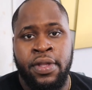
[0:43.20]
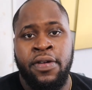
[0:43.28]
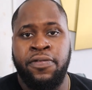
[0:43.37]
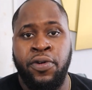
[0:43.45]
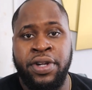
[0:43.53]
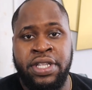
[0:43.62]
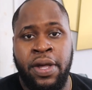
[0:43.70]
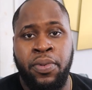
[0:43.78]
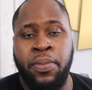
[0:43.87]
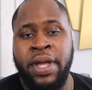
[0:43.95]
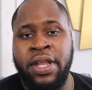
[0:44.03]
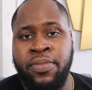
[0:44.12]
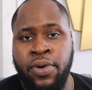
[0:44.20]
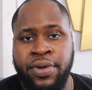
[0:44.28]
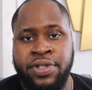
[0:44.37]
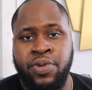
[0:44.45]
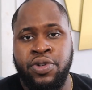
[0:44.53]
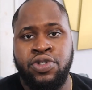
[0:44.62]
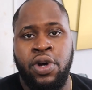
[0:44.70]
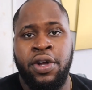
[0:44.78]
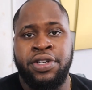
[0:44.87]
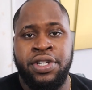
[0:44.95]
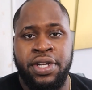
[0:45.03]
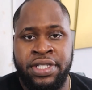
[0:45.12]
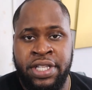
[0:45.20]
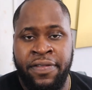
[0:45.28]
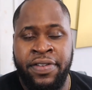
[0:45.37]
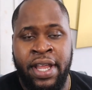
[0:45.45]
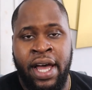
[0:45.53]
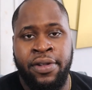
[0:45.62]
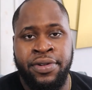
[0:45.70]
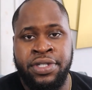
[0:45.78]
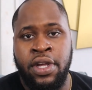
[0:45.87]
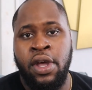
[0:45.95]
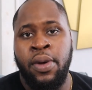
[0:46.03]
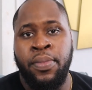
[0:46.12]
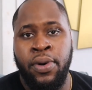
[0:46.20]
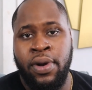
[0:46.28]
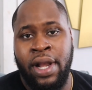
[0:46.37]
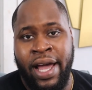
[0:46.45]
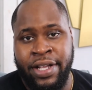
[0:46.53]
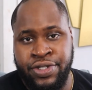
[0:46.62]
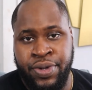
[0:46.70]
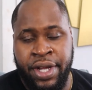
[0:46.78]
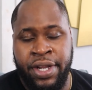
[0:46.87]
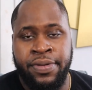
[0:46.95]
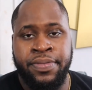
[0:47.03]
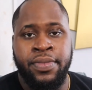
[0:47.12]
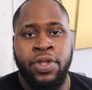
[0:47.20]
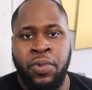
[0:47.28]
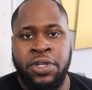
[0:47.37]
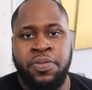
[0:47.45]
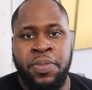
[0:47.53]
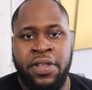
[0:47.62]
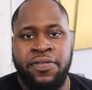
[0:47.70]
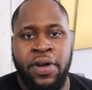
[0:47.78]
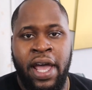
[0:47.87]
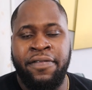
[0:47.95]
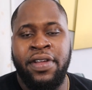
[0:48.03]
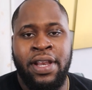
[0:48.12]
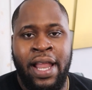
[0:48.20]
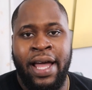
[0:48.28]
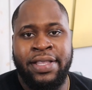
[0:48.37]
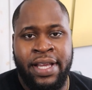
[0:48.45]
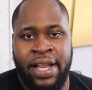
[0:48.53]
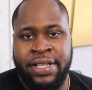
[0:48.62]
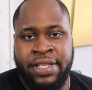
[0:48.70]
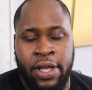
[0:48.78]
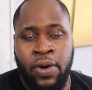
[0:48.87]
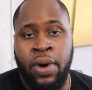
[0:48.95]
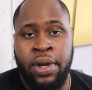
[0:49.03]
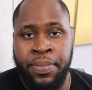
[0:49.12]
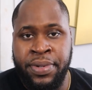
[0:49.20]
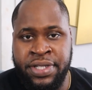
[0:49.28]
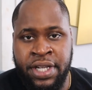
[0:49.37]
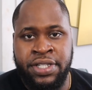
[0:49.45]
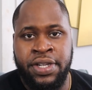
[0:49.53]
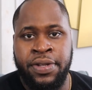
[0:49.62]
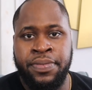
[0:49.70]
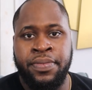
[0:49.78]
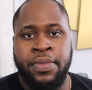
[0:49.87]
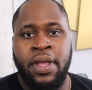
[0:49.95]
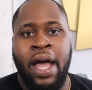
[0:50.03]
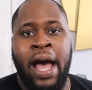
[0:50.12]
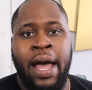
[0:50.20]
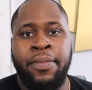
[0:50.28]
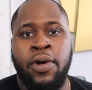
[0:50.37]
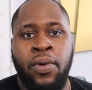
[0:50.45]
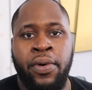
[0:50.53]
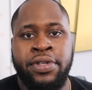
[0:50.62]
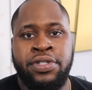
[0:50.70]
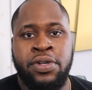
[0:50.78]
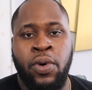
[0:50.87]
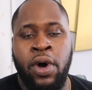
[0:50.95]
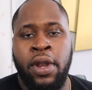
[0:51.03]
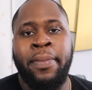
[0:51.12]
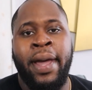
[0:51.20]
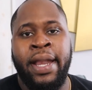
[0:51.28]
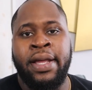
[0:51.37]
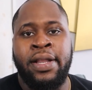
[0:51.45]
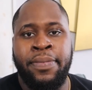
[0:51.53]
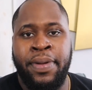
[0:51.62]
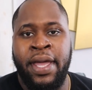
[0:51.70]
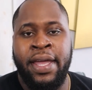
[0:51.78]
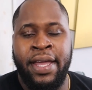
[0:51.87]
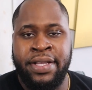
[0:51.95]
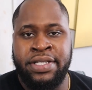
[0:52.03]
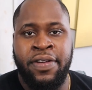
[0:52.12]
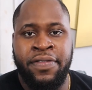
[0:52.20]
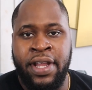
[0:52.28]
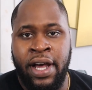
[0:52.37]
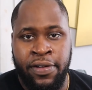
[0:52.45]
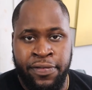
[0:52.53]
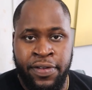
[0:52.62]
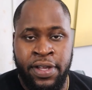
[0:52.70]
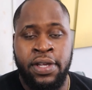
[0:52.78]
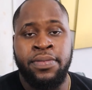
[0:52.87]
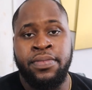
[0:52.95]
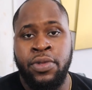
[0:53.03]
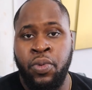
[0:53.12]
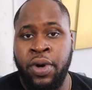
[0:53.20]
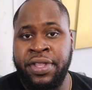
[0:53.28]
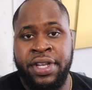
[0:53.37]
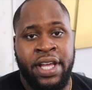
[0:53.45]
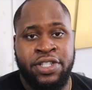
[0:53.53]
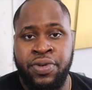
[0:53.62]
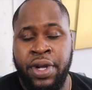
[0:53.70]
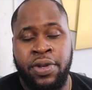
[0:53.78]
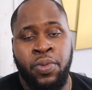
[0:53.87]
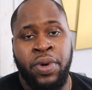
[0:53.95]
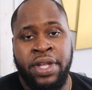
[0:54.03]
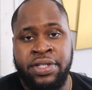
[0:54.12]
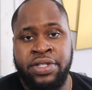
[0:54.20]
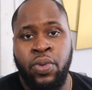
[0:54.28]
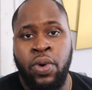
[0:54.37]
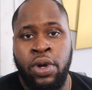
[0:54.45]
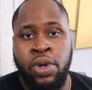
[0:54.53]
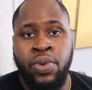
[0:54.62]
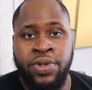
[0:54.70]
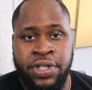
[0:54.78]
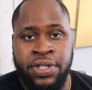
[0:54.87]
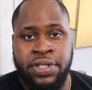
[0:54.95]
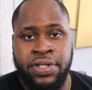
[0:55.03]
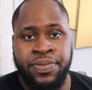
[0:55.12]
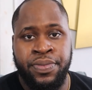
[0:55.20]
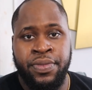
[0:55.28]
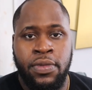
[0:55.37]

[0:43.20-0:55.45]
For example, many brokers will charge $7 per lot traded, which means for every lot that I take on a position, I'm going to automatically pay a $7 fee, whether that trade wins or loses.